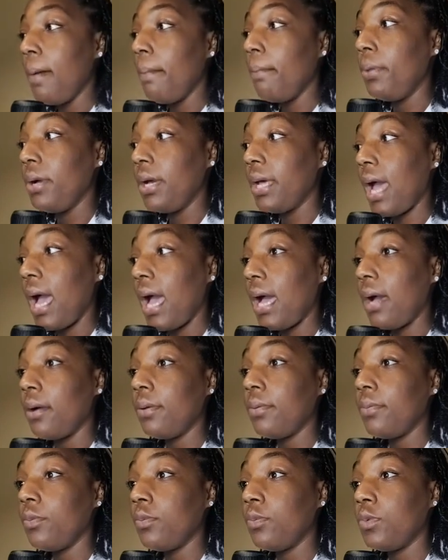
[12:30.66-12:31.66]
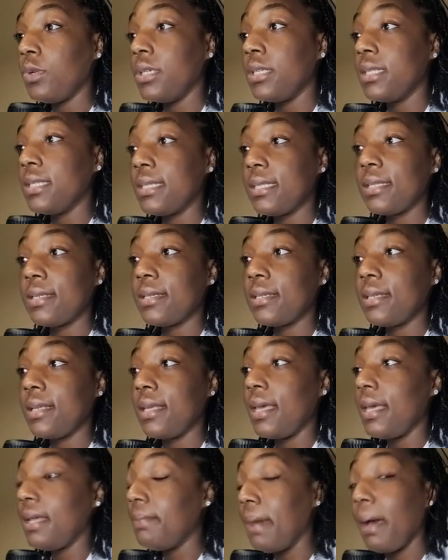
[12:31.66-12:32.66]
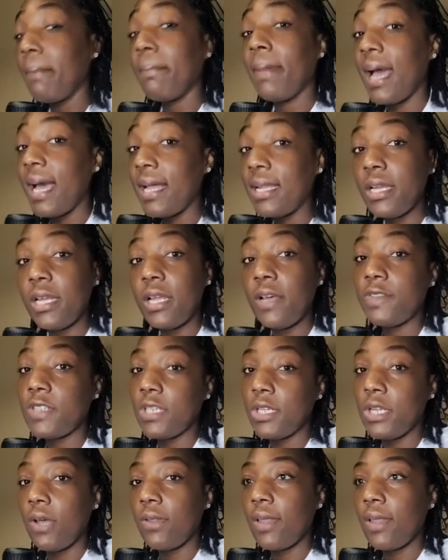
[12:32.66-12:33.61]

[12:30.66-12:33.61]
But I was in my mind enough to know,